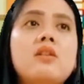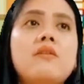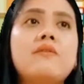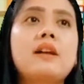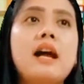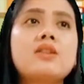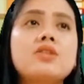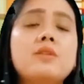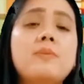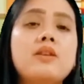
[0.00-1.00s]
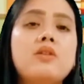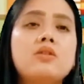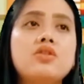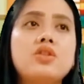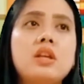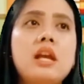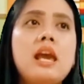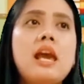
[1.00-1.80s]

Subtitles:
of cancer biology